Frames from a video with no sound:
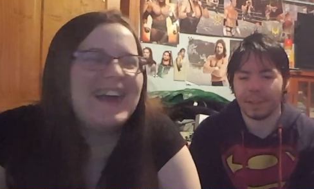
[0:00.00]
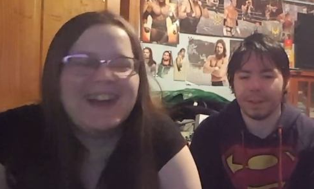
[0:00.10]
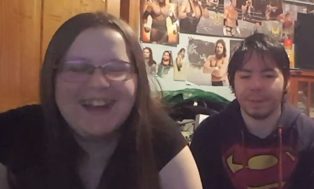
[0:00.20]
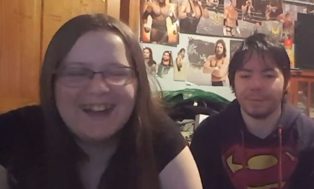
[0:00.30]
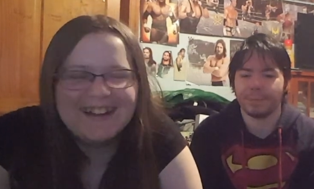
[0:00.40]

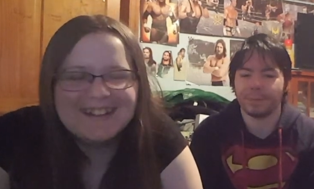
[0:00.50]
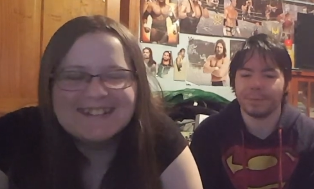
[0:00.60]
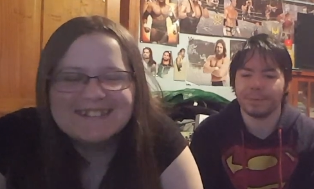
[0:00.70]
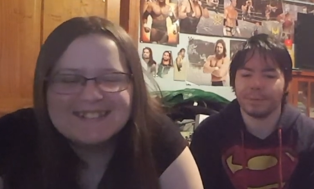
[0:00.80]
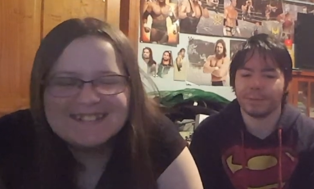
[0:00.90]
Speaker 1: Can't
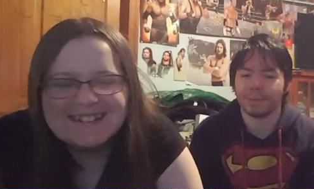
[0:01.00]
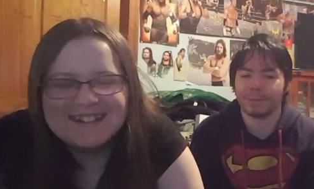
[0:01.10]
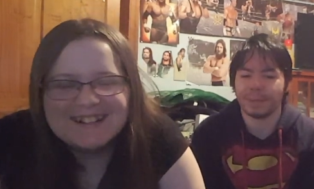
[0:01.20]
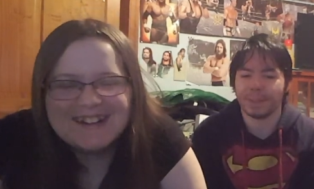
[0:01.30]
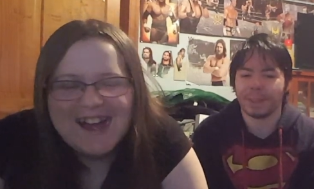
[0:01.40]
stand
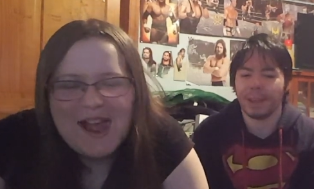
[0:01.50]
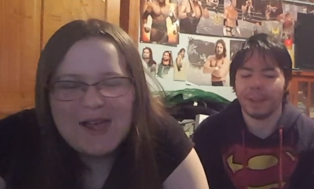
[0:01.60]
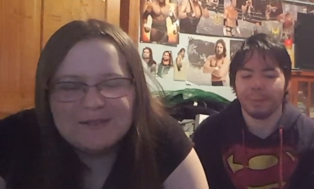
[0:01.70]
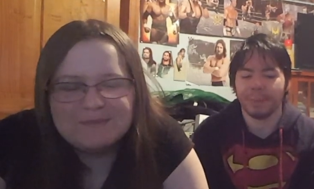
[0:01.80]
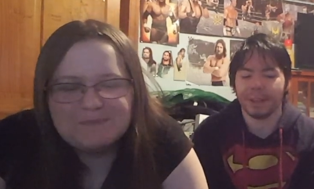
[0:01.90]
him.
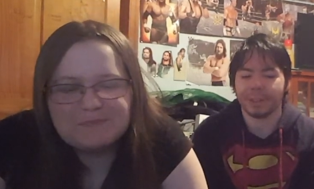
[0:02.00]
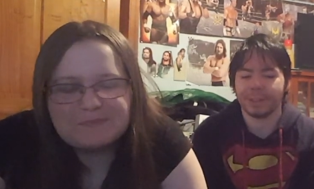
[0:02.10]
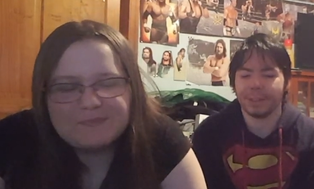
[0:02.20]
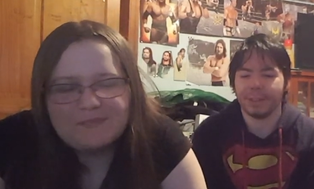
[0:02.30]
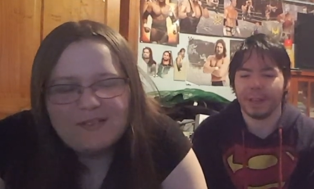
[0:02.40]
Get a
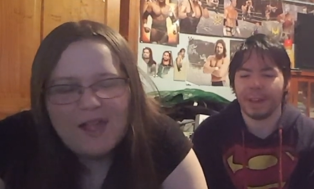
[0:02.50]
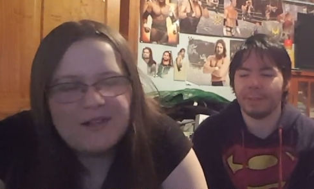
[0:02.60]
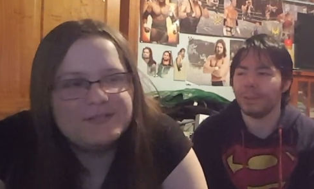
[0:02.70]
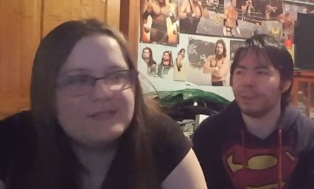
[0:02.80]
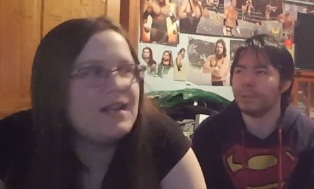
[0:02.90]
picture you'd
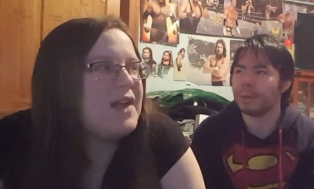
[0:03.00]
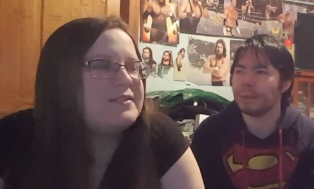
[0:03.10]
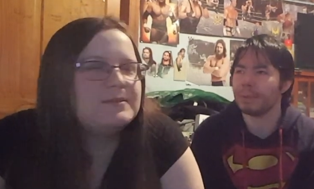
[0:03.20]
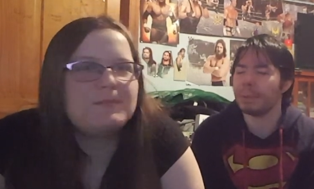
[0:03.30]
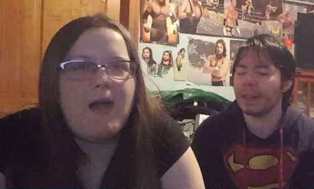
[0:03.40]
have all
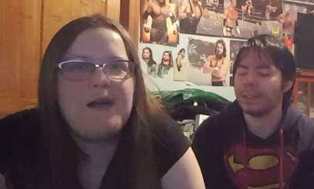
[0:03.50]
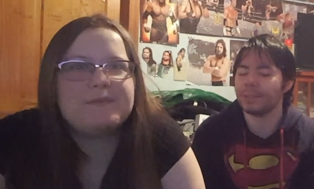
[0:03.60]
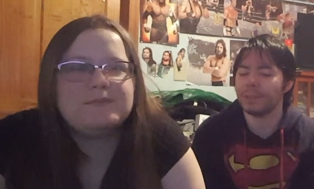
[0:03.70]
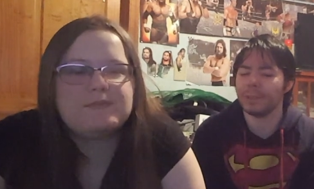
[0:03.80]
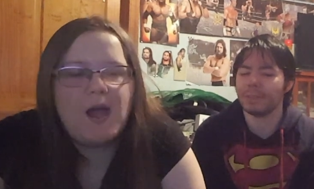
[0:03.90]
over,
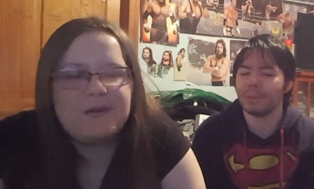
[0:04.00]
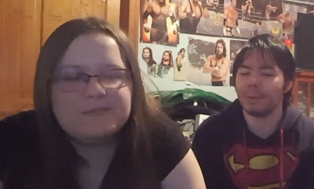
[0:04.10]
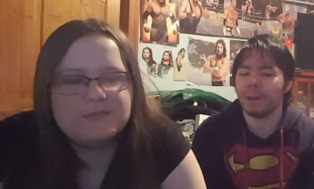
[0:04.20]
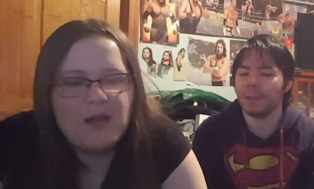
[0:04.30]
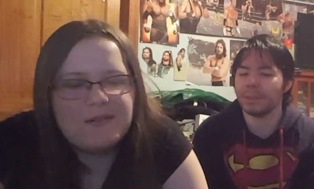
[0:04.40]
plastered all over the
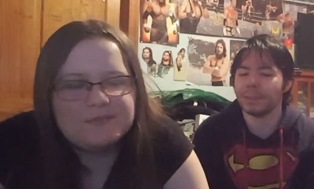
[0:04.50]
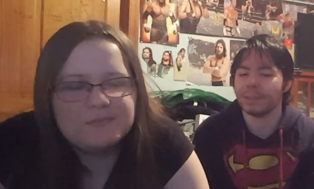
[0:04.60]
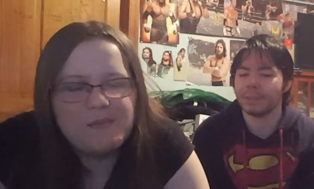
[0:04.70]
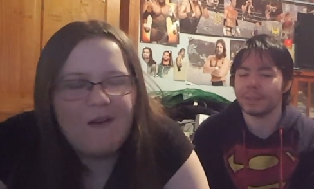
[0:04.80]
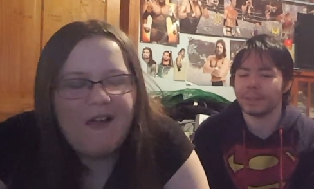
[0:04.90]
walls.
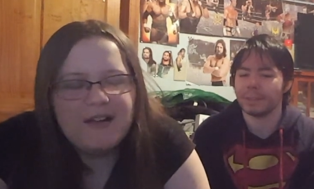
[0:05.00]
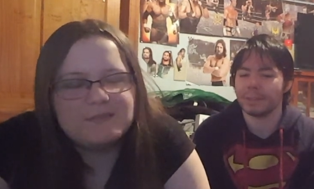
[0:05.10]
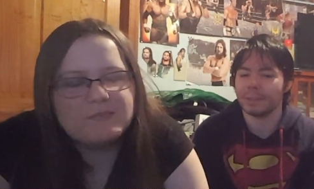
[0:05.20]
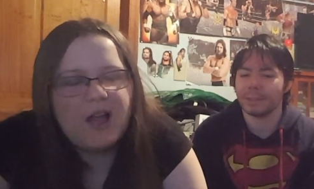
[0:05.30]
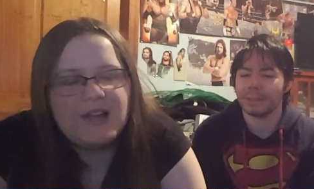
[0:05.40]
Speaker 2: But
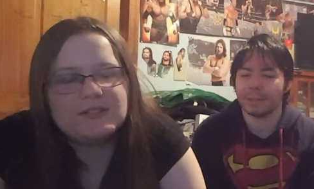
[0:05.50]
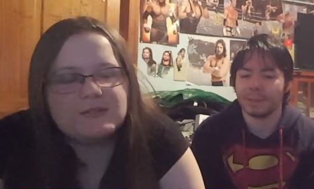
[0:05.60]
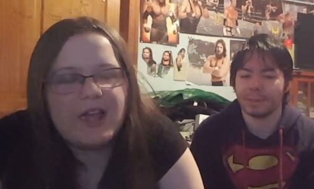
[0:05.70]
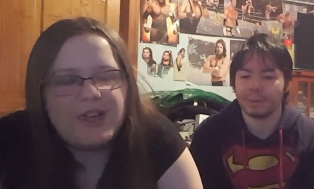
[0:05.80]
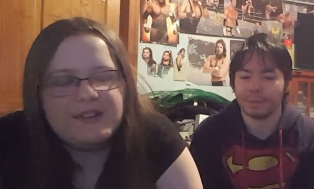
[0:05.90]

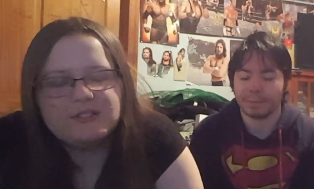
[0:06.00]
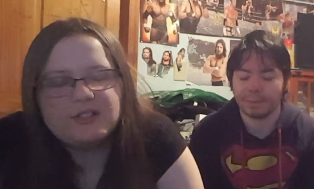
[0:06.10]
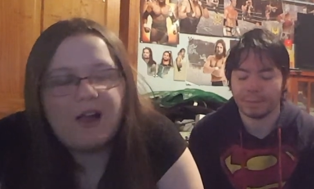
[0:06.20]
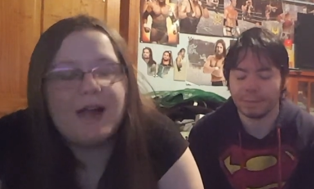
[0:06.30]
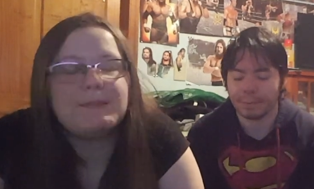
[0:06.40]
anyway,
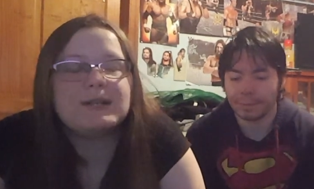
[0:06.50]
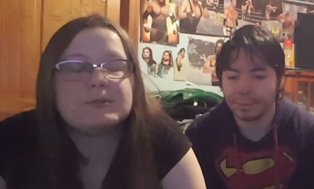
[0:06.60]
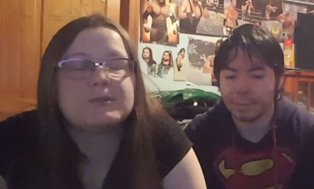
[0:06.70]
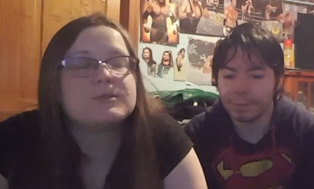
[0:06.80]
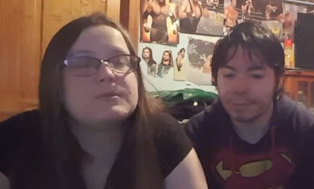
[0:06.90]
that
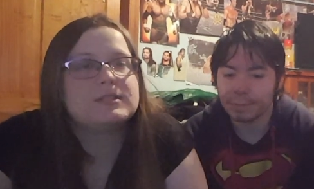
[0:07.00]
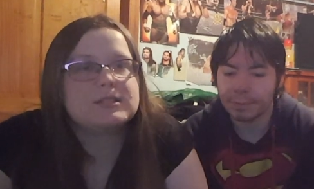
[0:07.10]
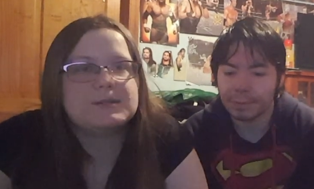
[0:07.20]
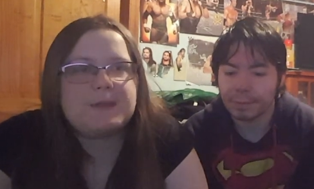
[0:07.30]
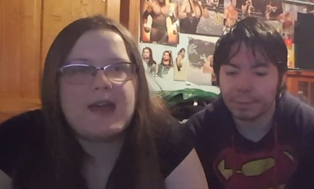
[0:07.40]
match was a
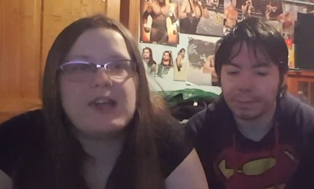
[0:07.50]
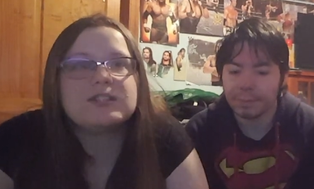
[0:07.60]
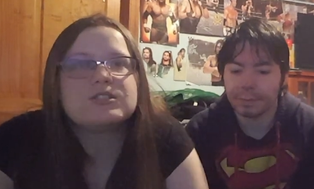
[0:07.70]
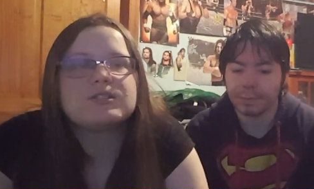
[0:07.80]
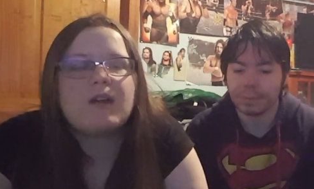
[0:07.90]
really good
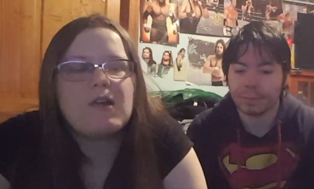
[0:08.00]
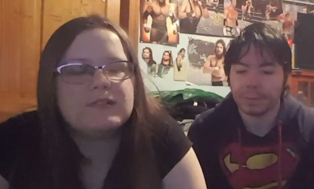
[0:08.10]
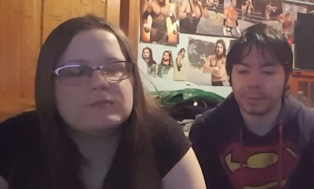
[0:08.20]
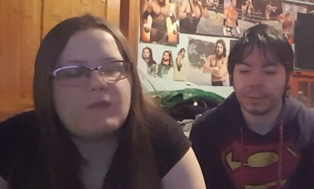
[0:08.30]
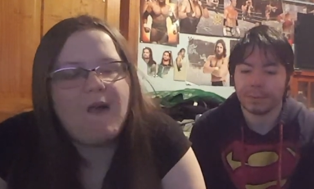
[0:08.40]
match.
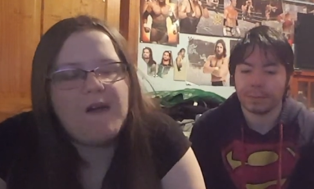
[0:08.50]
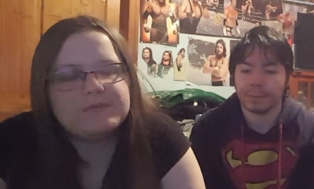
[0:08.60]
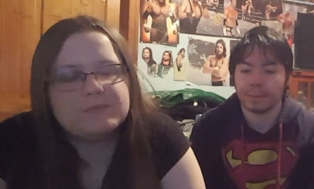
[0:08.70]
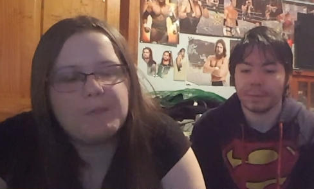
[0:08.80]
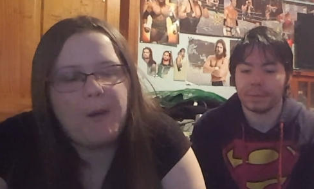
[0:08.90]

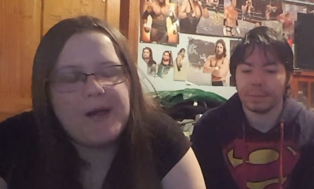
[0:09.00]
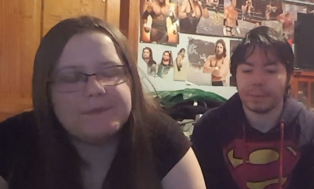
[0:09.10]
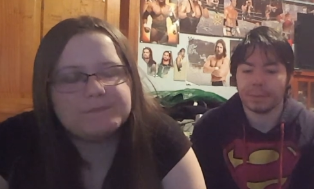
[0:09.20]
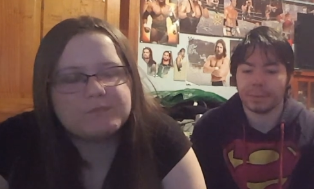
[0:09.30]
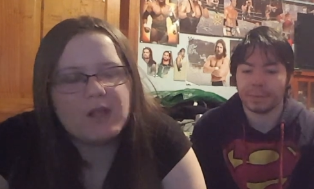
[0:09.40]

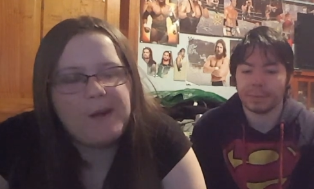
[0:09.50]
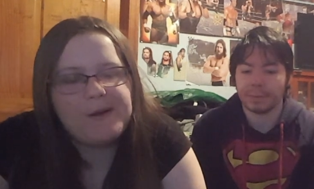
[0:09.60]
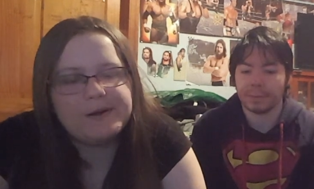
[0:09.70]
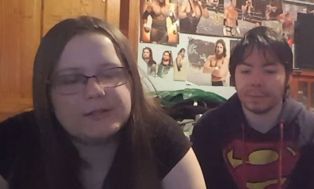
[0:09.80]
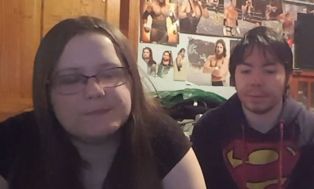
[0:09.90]
But
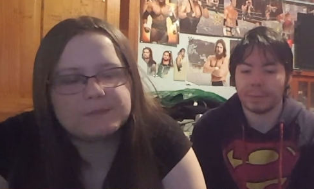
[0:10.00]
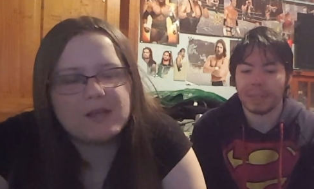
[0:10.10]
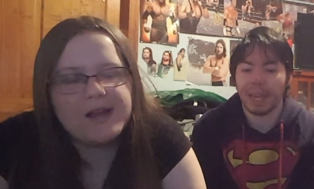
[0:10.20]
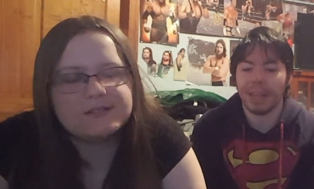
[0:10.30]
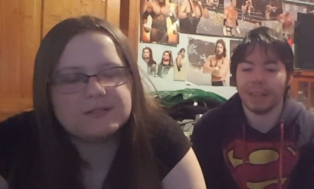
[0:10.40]
um, the oh.